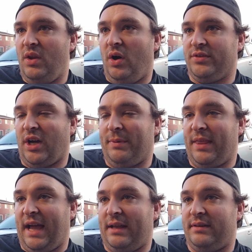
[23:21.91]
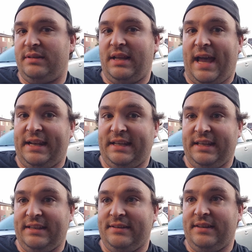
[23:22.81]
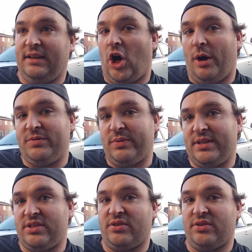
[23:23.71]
on top of that, adding in the Hobbs switch